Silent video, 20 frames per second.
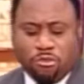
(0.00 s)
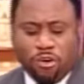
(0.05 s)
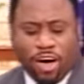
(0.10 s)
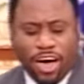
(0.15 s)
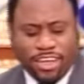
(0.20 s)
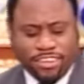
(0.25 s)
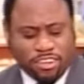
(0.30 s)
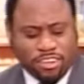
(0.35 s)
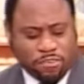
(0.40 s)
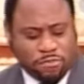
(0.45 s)

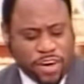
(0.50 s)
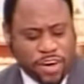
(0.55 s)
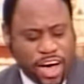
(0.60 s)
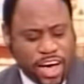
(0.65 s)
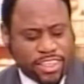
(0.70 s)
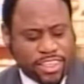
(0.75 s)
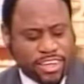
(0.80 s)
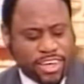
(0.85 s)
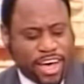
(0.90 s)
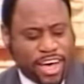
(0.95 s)
For as the
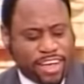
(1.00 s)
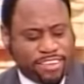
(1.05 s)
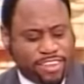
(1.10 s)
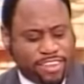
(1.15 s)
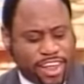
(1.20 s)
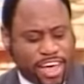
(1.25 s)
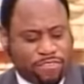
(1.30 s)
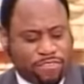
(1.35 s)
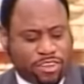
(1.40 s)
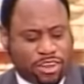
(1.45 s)
Father
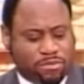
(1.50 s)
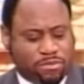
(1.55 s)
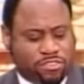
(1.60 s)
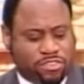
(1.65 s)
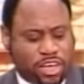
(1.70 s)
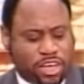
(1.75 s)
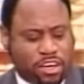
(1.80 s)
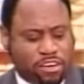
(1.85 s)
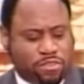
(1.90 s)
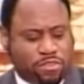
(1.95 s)
has life in
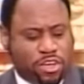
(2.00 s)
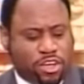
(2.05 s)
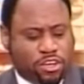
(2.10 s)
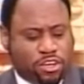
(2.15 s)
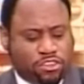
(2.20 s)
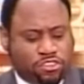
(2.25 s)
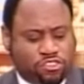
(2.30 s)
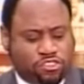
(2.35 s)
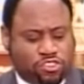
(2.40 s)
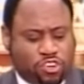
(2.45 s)
himself,
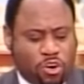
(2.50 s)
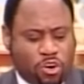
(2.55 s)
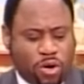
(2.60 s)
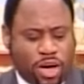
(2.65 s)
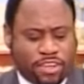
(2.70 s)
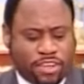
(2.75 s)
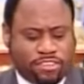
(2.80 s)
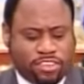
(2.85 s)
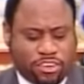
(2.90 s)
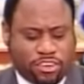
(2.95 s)

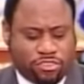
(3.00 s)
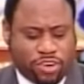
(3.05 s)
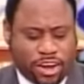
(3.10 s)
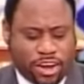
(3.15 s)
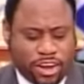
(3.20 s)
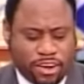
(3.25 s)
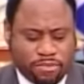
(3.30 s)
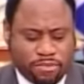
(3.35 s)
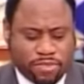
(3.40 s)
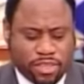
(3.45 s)
so has he
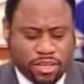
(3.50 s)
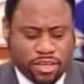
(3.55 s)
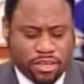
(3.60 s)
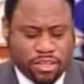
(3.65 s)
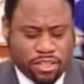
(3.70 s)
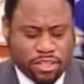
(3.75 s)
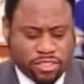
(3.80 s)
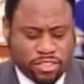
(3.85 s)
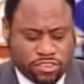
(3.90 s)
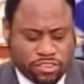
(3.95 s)
granted
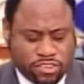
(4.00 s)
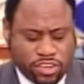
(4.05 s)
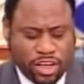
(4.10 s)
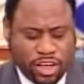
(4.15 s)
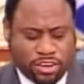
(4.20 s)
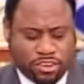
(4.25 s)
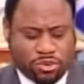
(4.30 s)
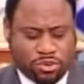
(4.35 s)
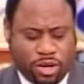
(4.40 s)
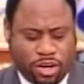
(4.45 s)
the
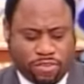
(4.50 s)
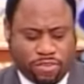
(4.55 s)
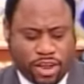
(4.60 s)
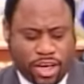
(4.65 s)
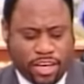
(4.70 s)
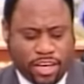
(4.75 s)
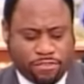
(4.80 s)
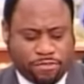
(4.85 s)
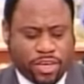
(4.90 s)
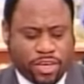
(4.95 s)
Son to have
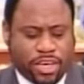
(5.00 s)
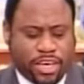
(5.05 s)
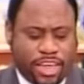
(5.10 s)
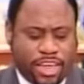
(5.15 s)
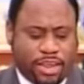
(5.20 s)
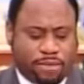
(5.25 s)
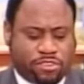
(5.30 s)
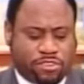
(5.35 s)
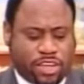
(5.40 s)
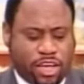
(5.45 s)
life
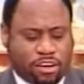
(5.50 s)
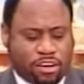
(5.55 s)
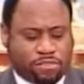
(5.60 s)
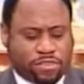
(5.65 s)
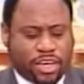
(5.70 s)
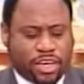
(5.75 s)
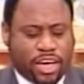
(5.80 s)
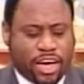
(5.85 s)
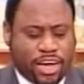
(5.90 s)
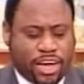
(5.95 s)
in
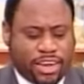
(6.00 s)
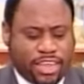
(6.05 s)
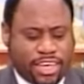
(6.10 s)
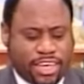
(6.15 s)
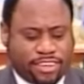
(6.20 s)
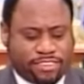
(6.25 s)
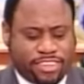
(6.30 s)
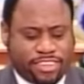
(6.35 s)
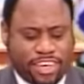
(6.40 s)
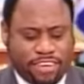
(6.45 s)
himself. And
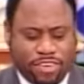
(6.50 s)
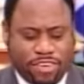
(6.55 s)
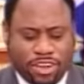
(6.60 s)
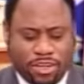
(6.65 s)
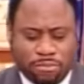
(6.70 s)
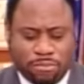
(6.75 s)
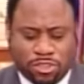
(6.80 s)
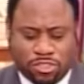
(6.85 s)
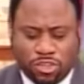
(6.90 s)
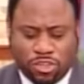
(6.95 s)
he has
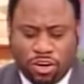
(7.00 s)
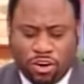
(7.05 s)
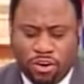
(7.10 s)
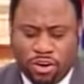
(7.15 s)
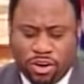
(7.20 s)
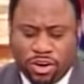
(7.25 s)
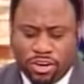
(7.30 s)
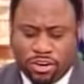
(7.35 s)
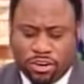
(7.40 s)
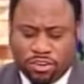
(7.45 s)
given him
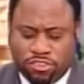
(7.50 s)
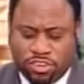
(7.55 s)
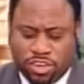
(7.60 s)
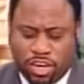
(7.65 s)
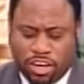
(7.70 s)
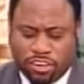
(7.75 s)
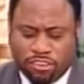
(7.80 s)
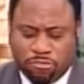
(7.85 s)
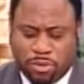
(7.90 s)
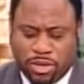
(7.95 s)
authority to
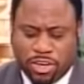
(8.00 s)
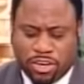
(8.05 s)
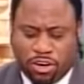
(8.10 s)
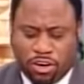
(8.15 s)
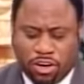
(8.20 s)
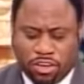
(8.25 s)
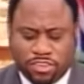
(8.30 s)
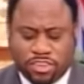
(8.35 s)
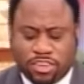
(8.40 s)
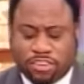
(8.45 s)
judge
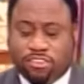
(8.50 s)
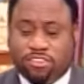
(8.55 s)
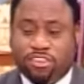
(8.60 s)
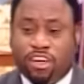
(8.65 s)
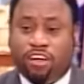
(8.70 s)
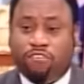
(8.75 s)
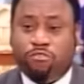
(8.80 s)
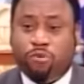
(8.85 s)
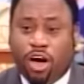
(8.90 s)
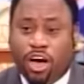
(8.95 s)
because he is the
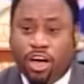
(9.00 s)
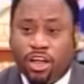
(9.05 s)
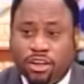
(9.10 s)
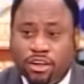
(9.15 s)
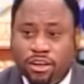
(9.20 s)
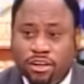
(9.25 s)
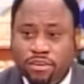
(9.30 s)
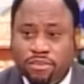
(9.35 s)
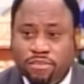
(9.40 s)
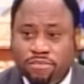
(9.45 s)
Son of
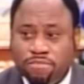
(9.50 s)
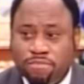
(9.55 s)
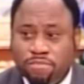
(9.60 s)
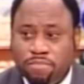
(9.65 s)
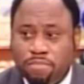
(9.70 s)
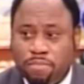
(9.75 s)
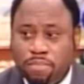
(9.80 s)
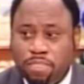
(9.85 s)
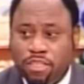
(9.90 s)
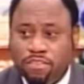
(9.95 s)
what?
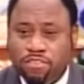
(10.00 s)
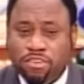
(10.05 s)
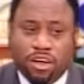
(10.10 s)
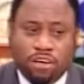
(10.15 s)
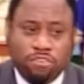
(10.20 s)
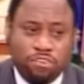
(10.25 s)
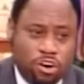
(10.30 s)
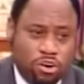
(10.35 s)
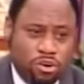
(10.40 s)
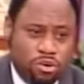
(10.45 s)

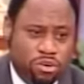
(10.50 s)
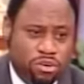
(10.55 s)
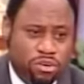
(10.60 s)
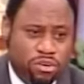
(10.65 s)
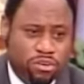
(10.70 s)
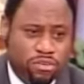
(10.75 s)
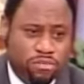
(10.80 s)
Son of who?